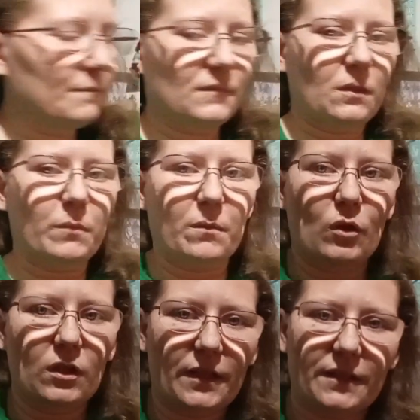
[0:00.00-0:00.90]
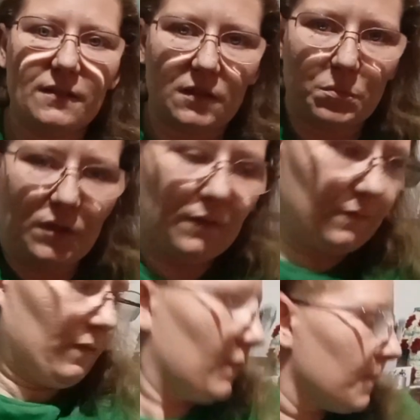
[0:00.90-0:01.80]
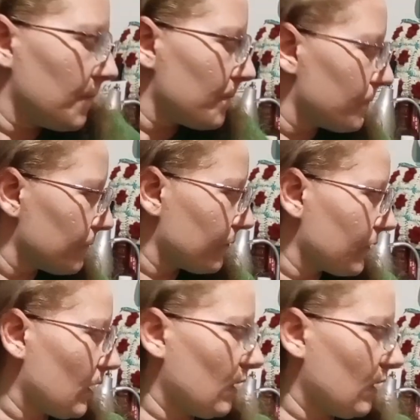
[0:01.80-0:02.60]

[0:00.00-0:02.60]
be more like a slipper. I